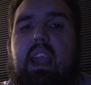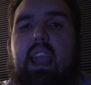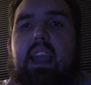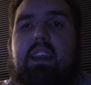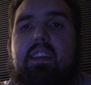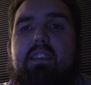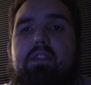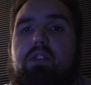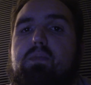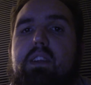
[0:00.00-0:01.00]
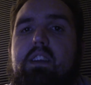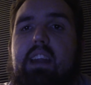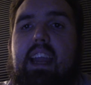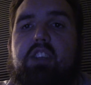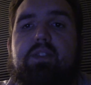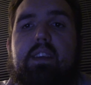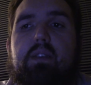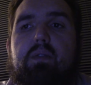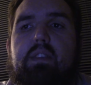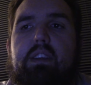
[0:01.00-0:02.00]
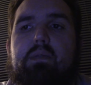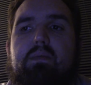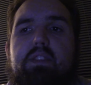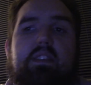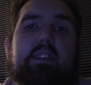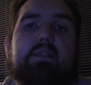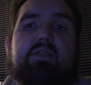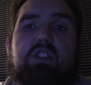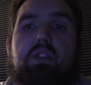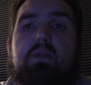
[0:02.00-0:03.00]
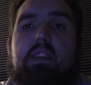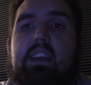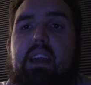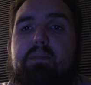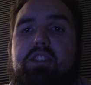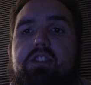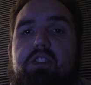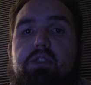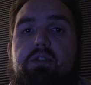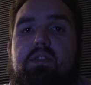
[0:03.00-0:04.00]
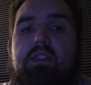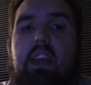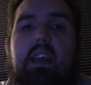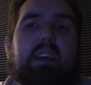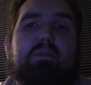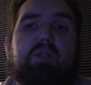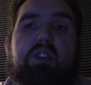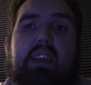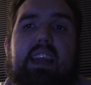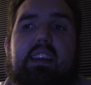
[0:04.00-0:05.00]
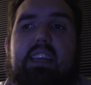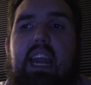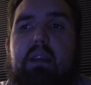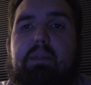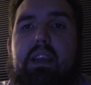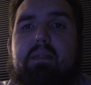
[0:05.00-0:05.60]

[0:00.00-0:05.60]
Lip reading: And nobody could actually hurt you. You didn't even soak the damage, you just said, you can't attack me.